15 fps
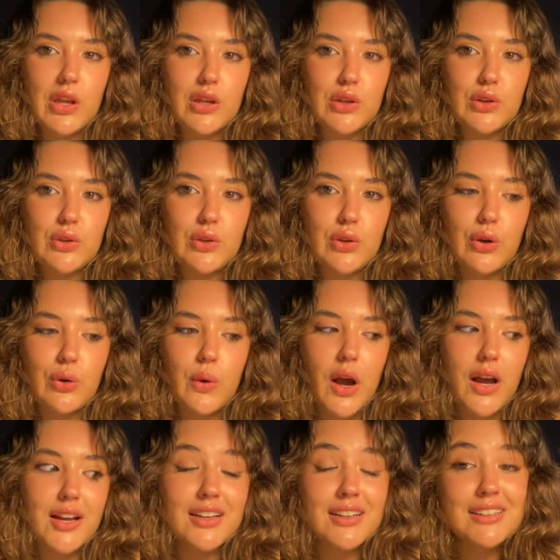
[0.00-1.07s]
So,
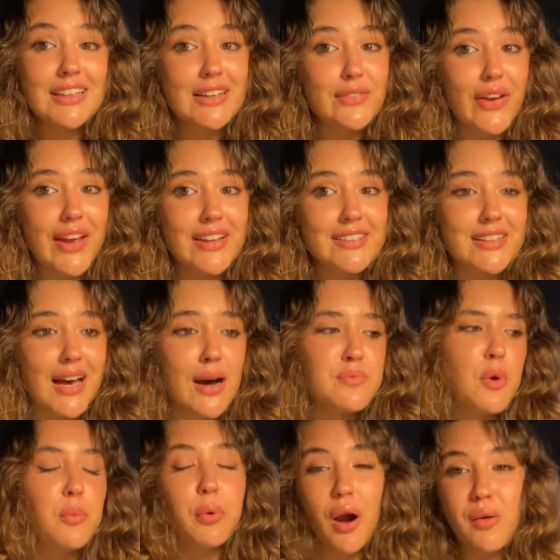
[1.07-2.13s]
gonna leave
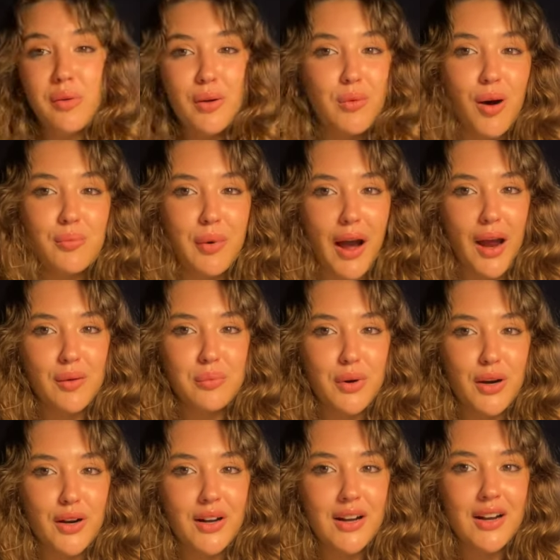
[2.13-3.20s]
ASAP, probably won't buy a
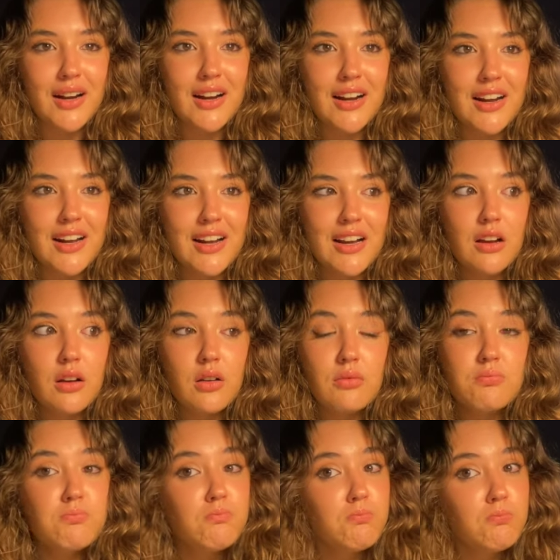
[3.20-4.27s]
book
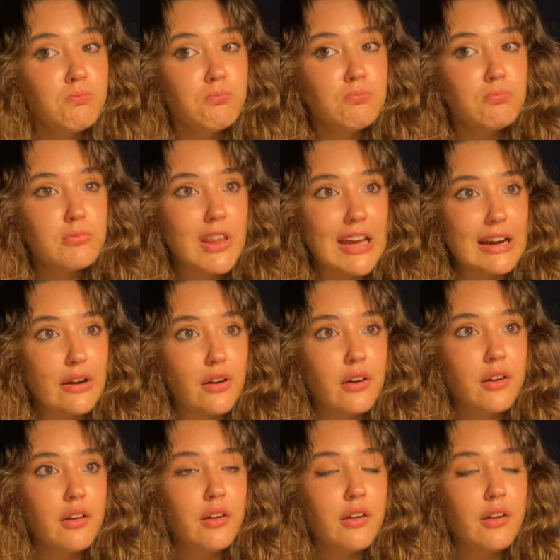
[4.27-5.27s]
there.